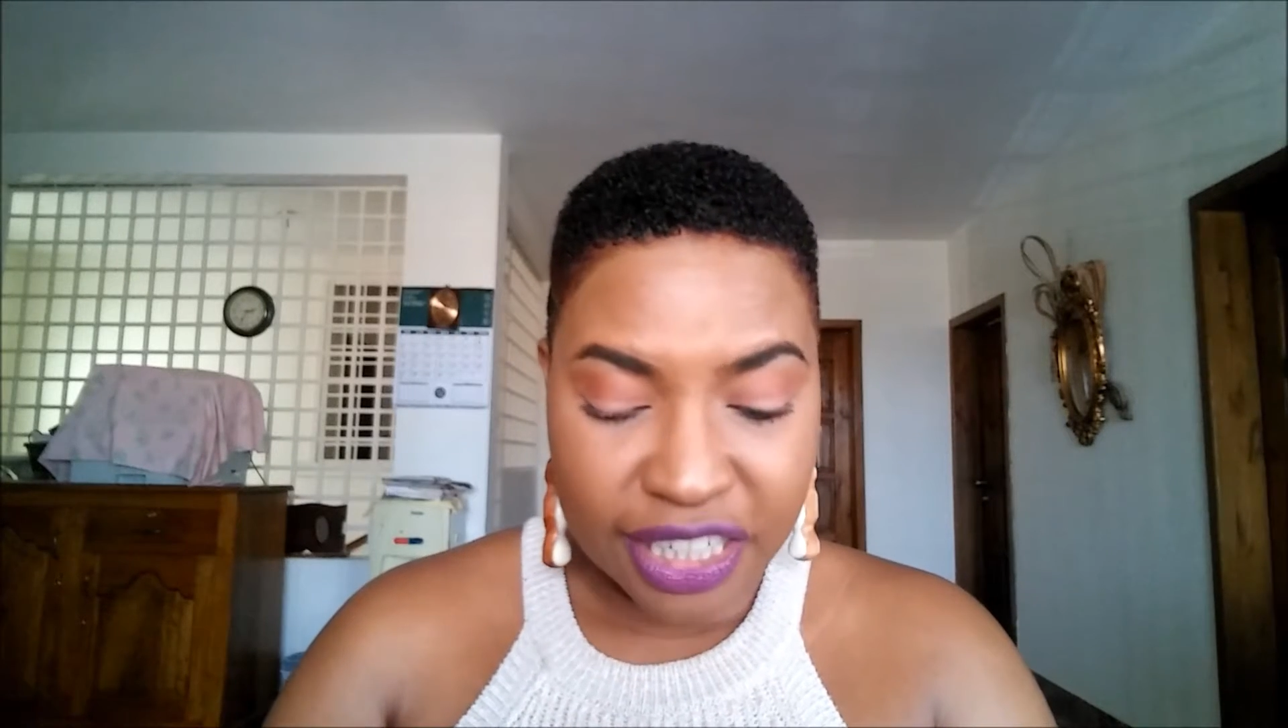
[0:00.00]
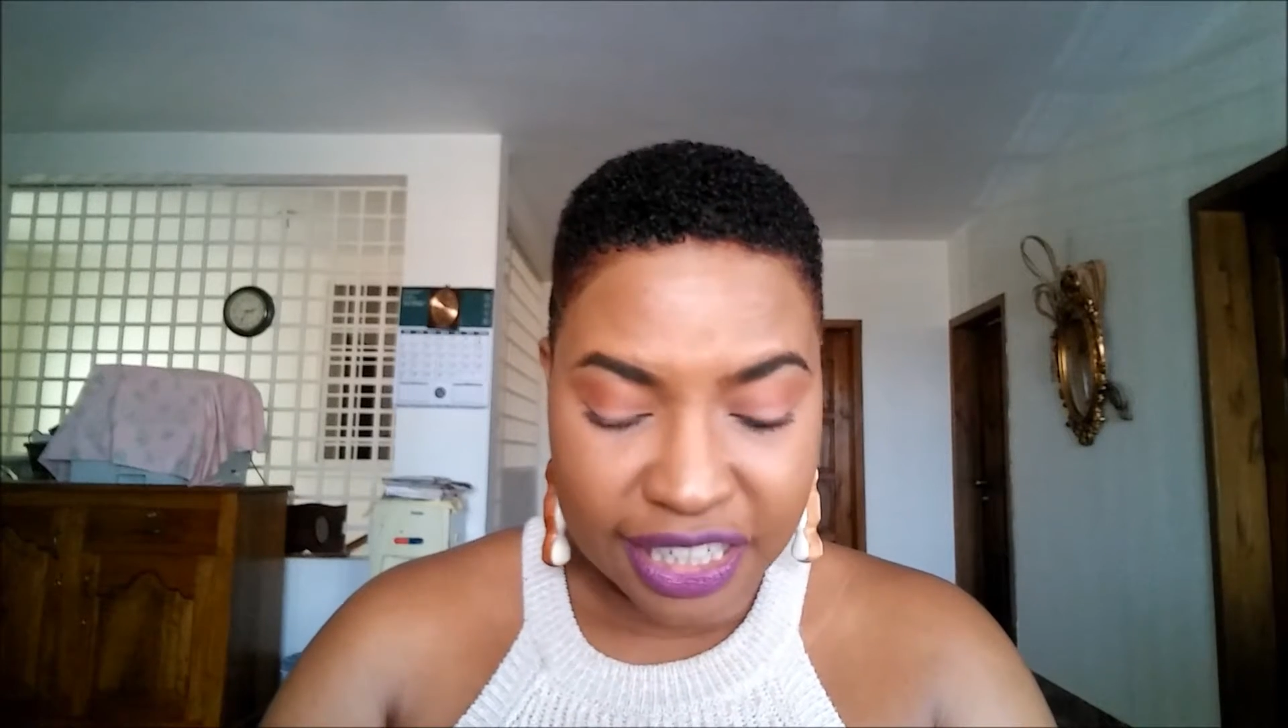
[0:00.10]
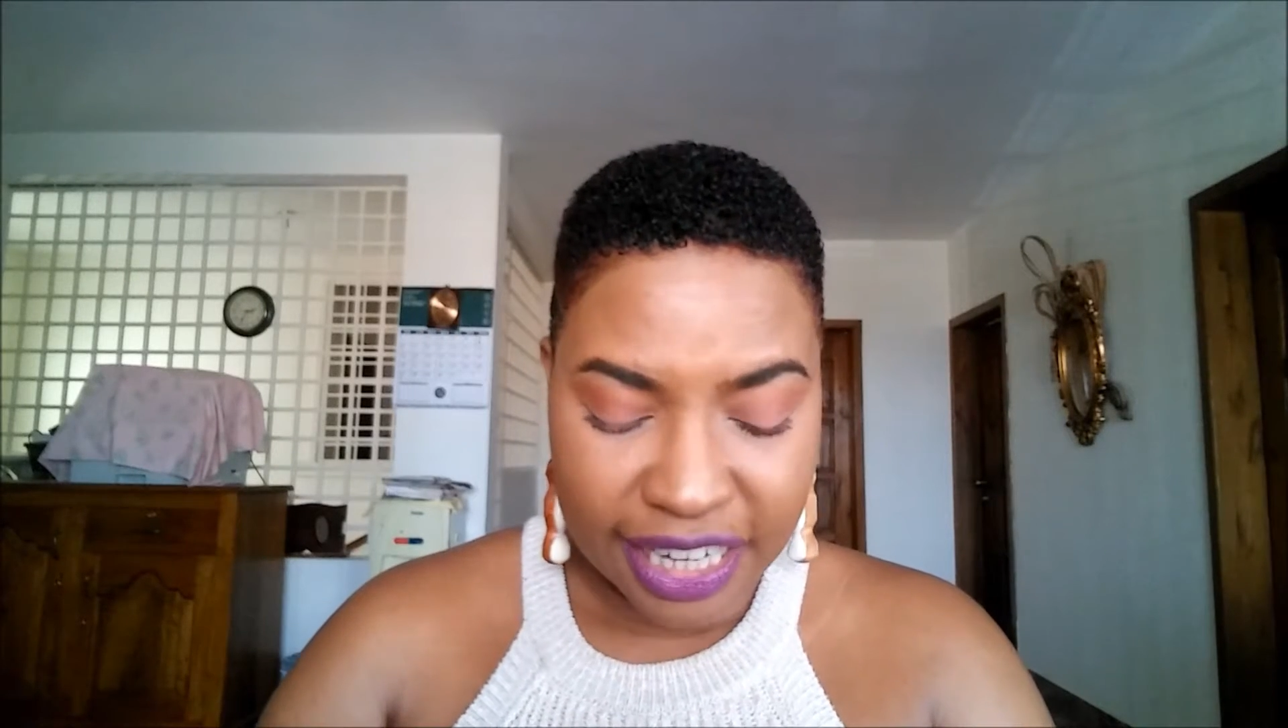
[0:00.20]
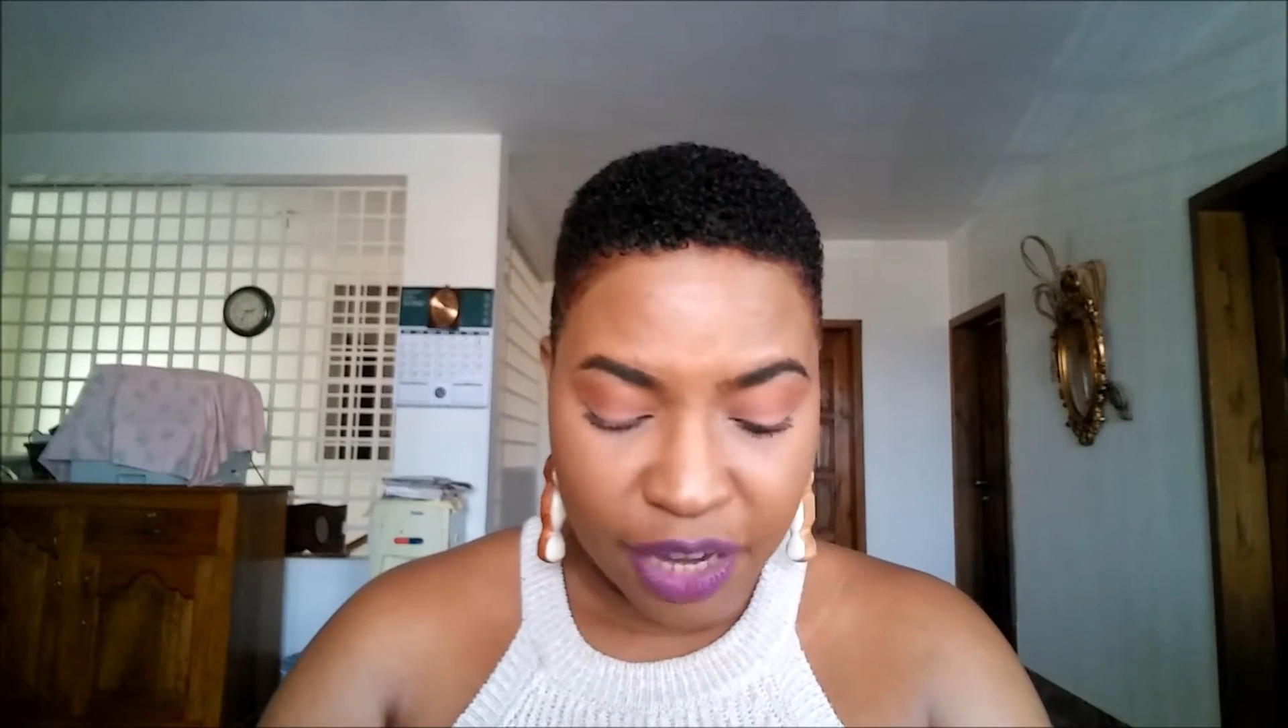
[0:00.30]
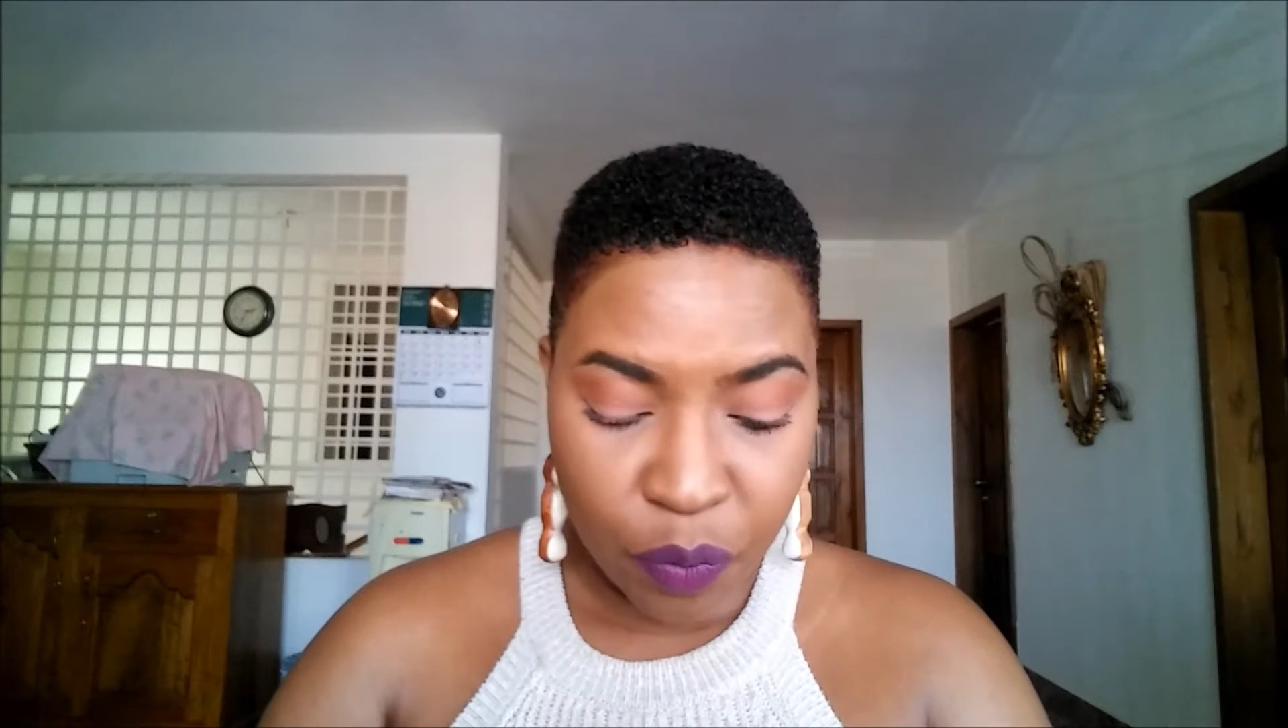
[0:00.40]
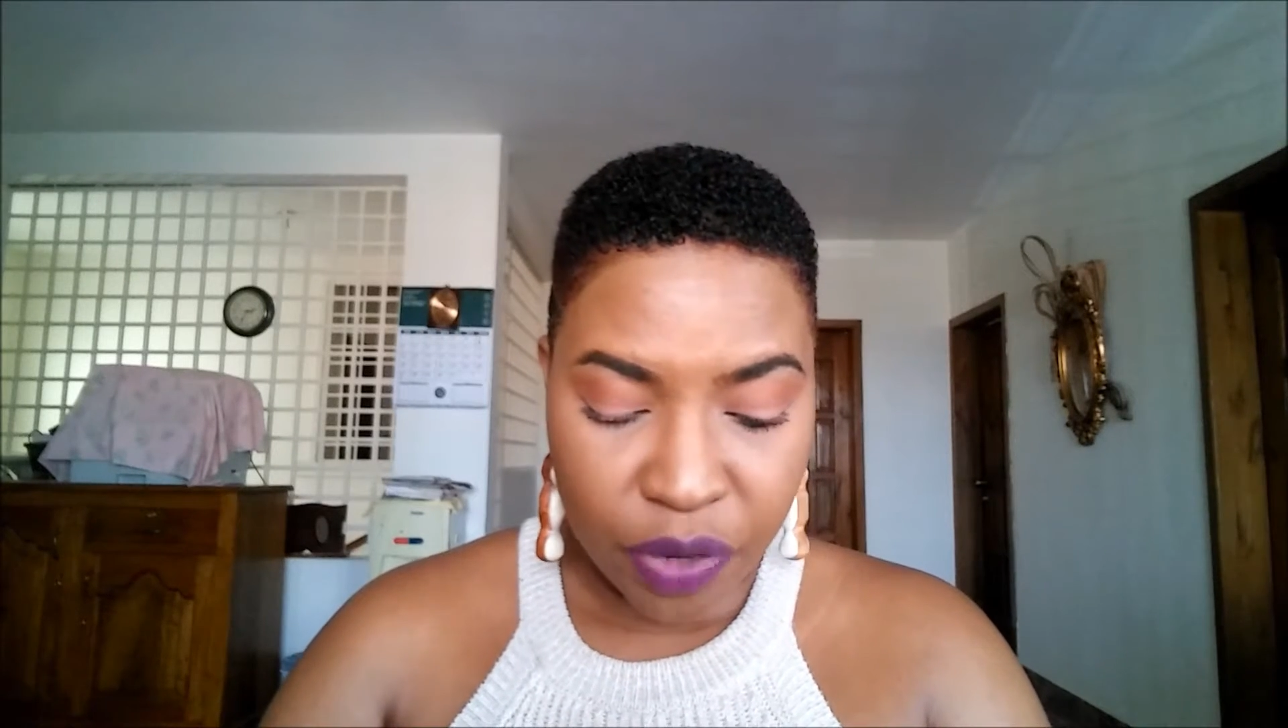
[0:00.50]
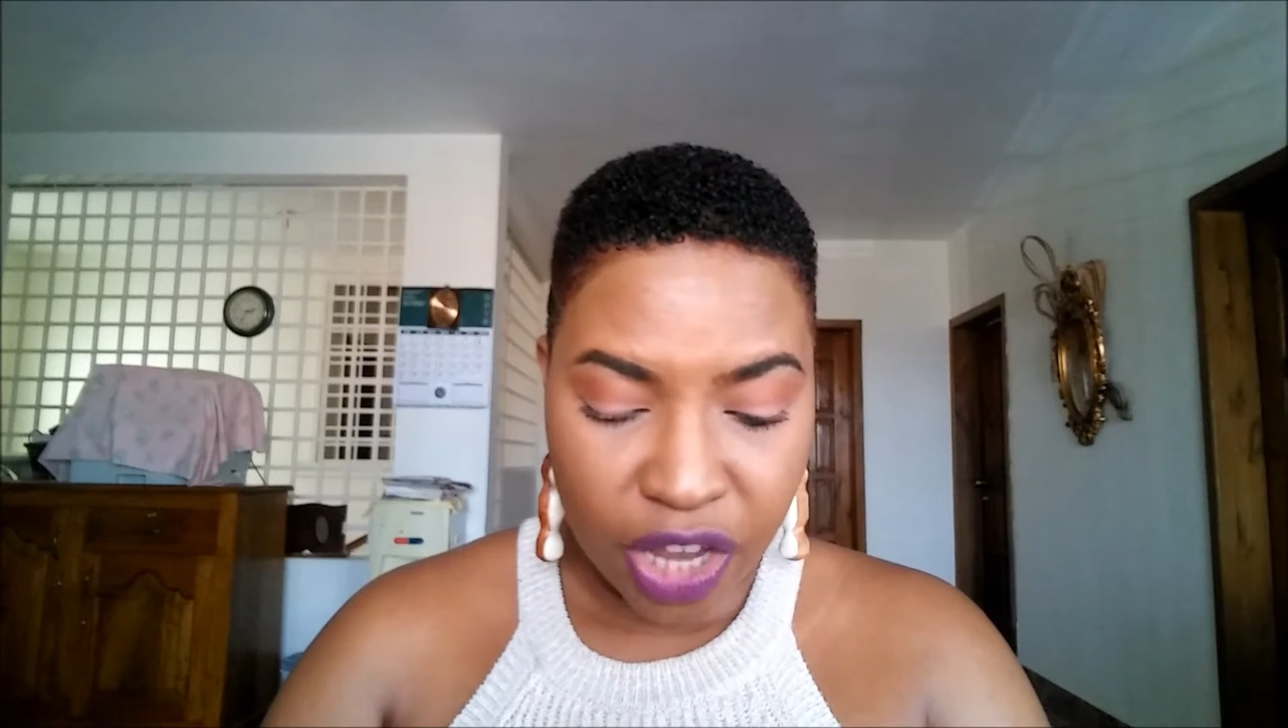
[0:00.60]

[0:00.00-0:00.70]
today,